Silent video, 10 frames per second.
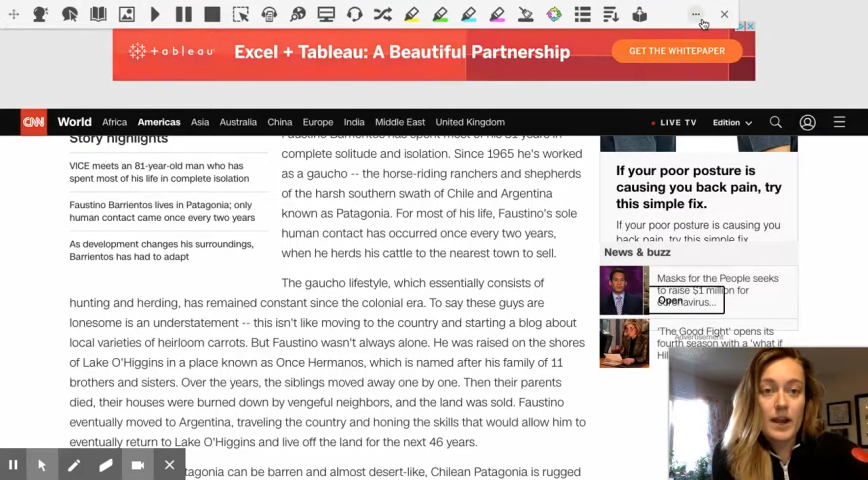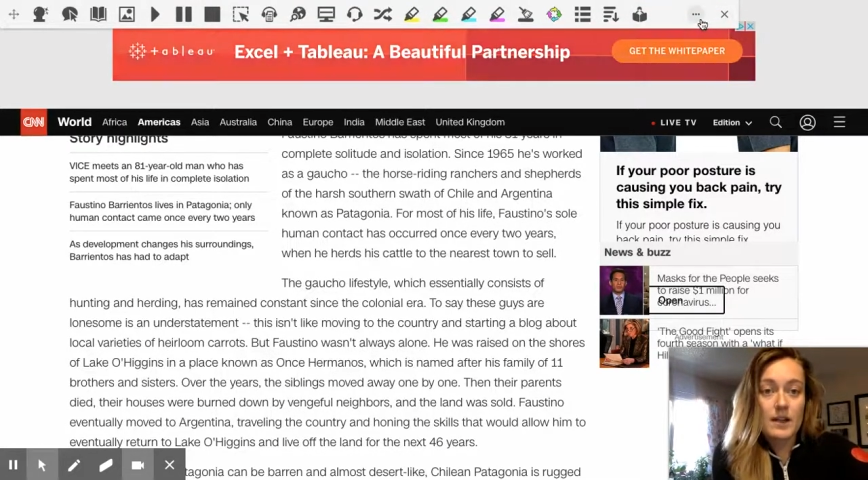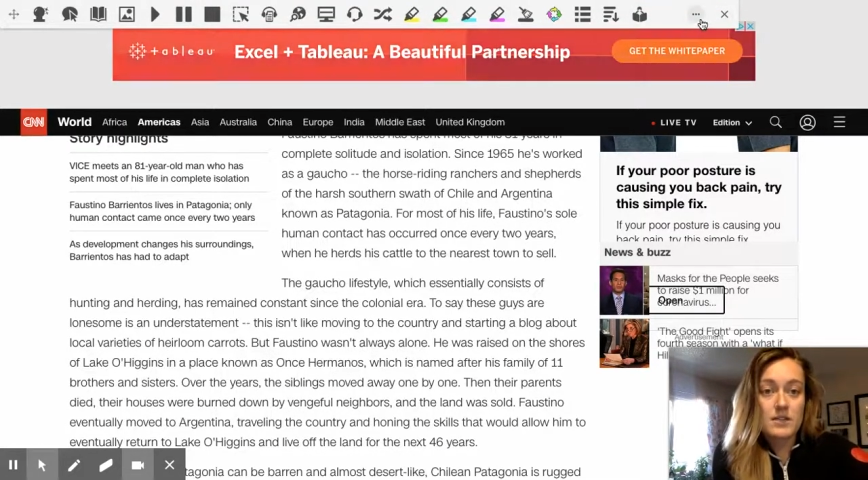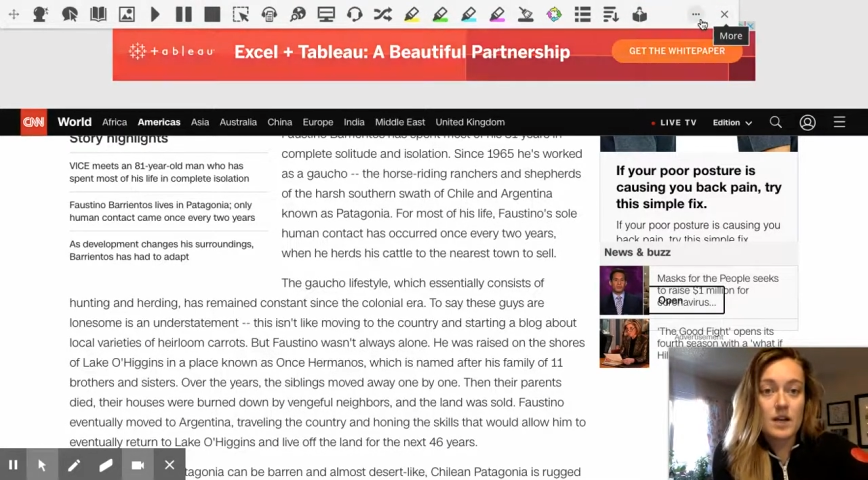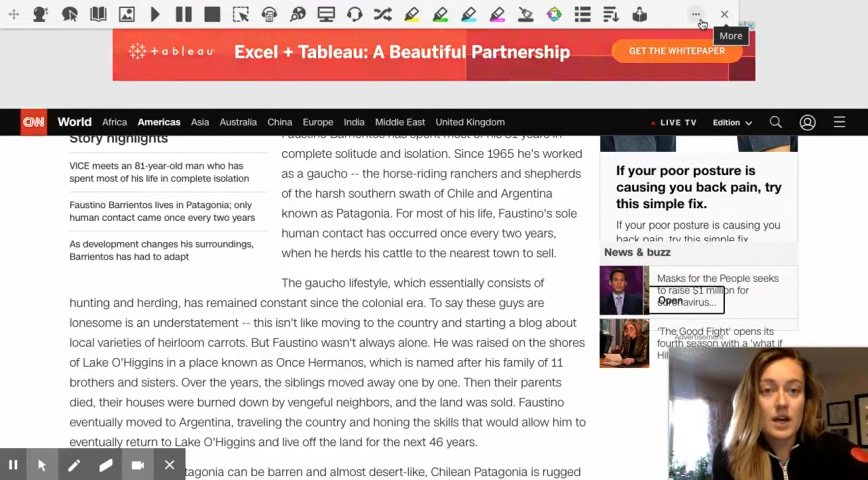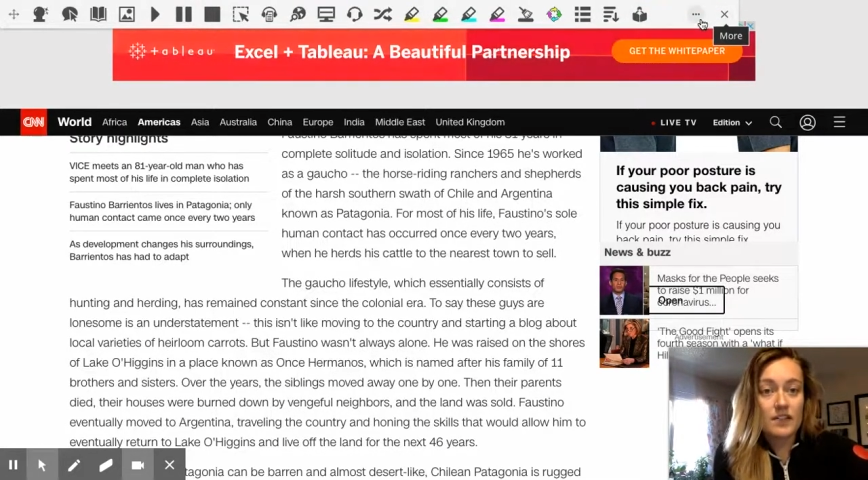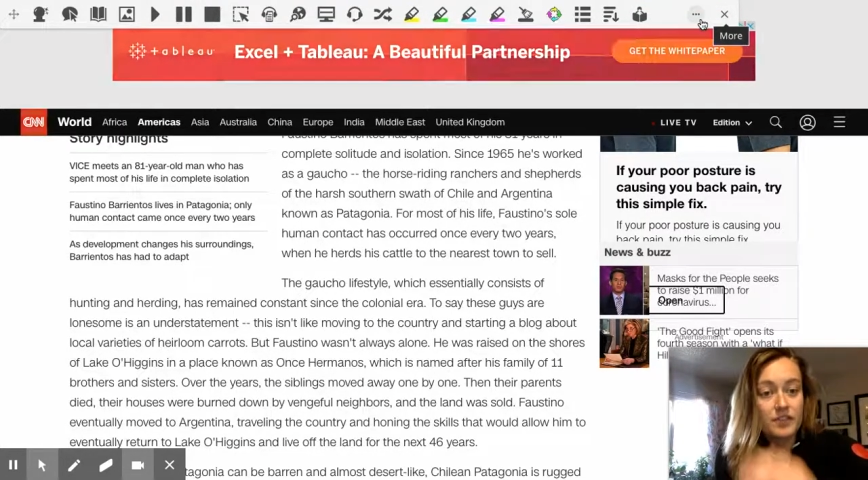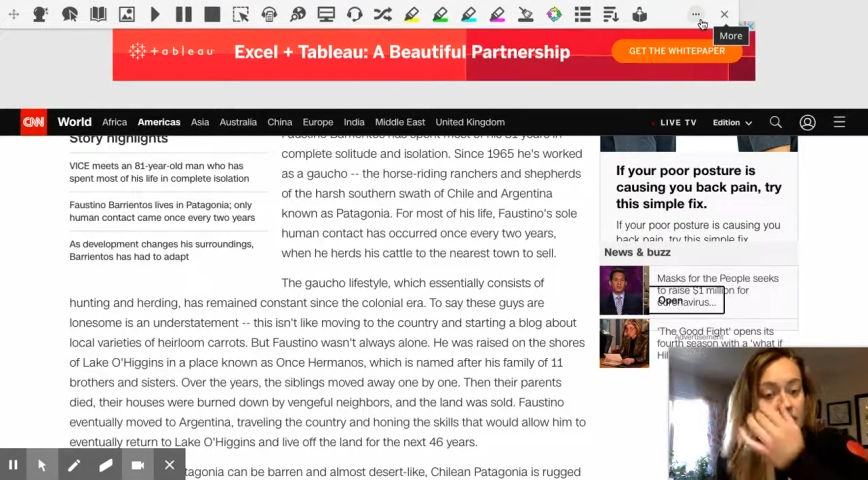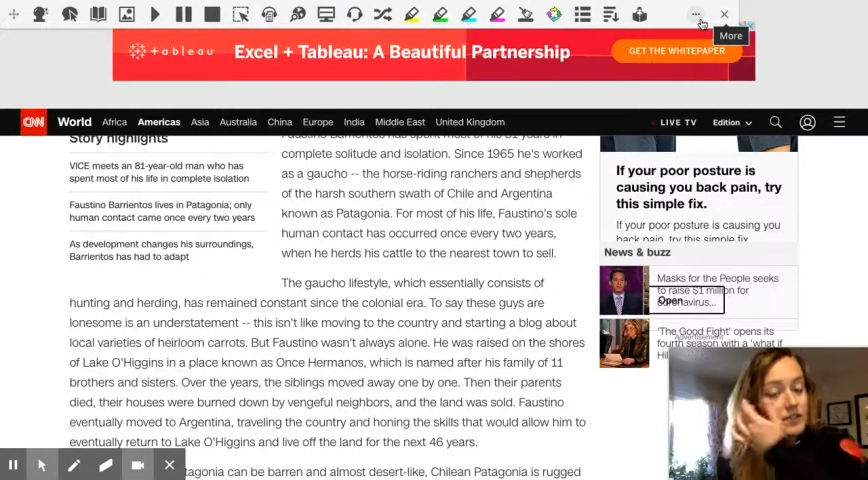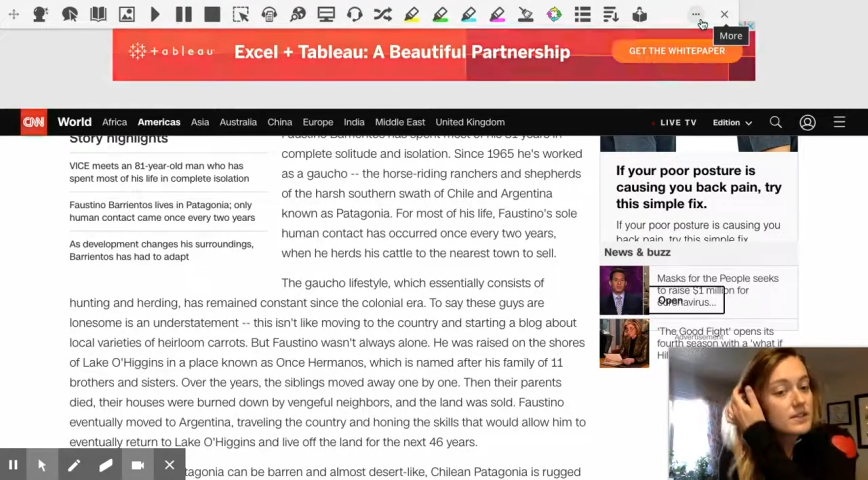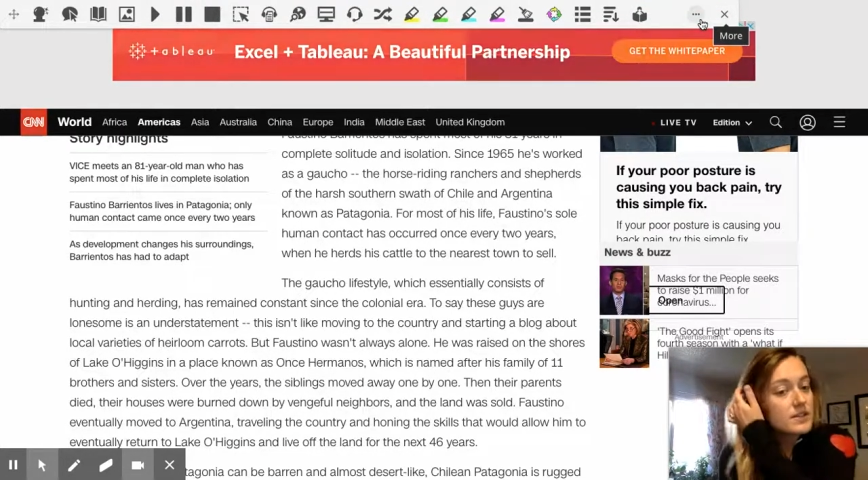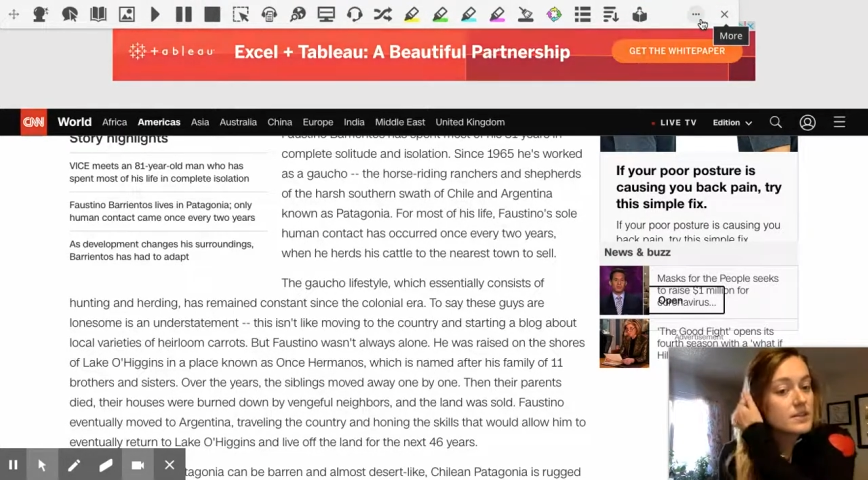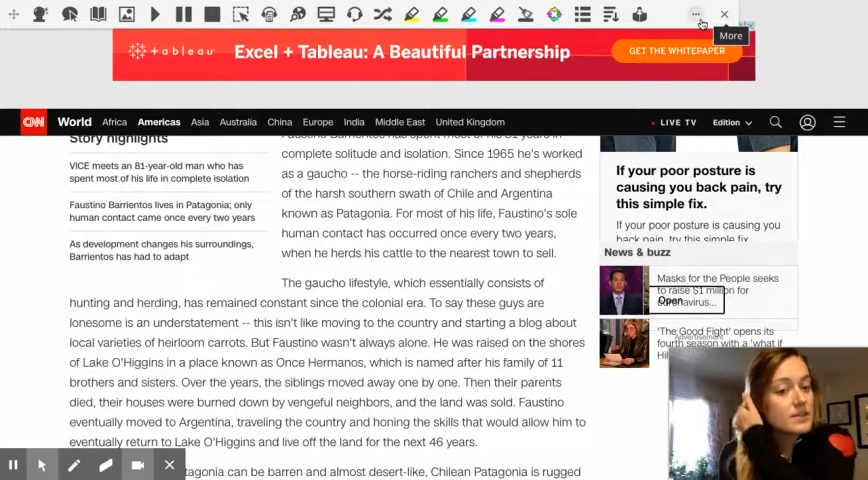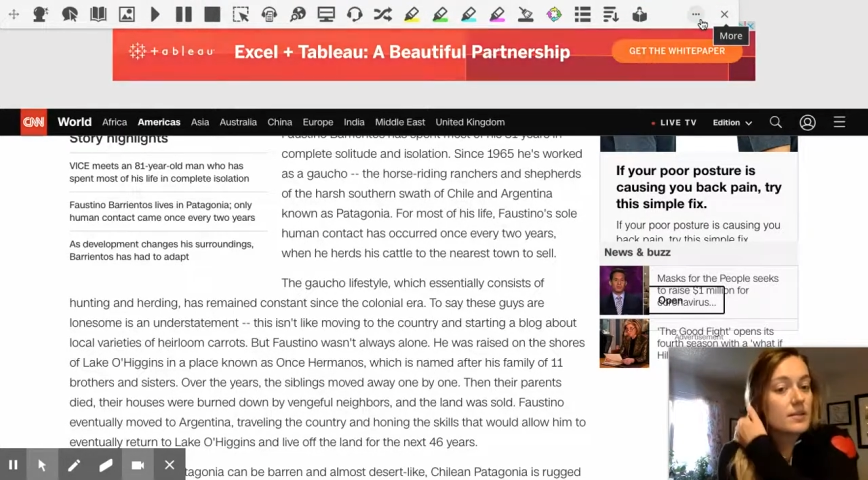to offer if this is something